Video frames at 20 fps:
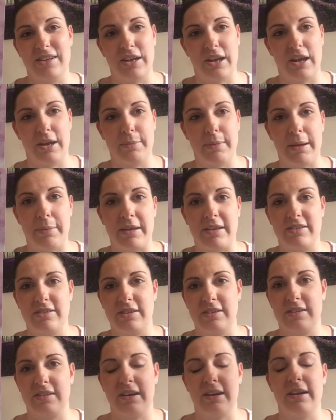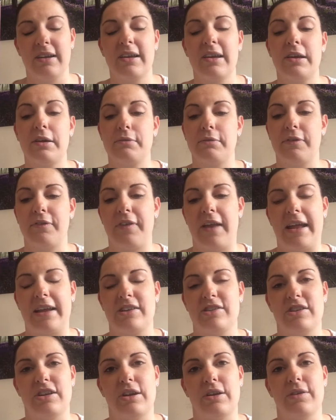Maybe it's just a
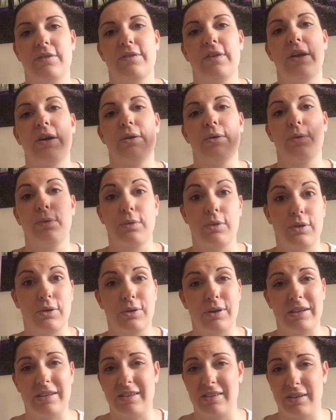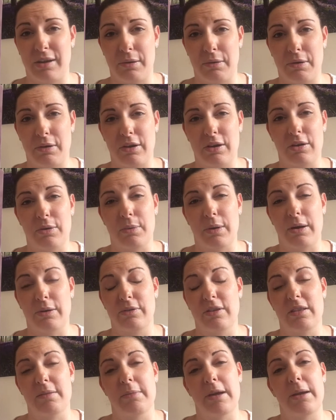reflection of all the noise that's going on in your
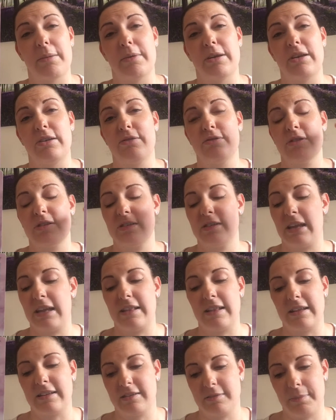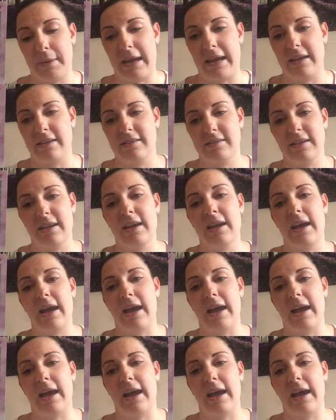world at the moment, and you just need that space.